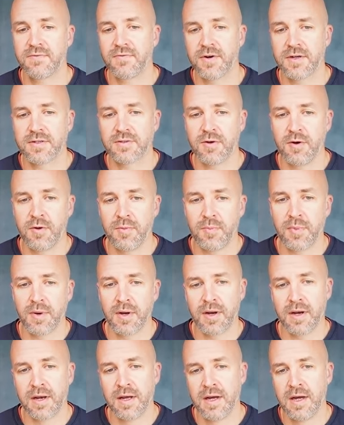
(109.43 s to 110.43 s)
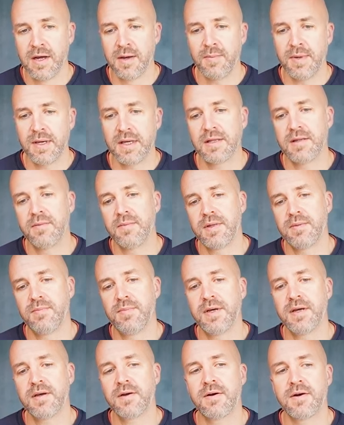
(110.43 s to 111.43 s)
for example, make it a bit
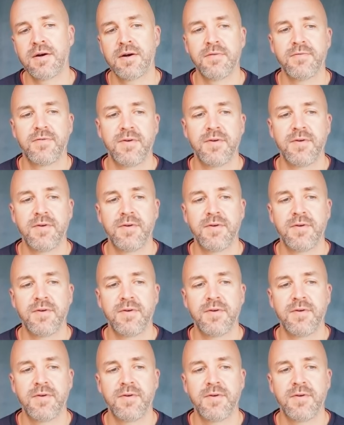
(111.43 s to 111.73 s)
bigger.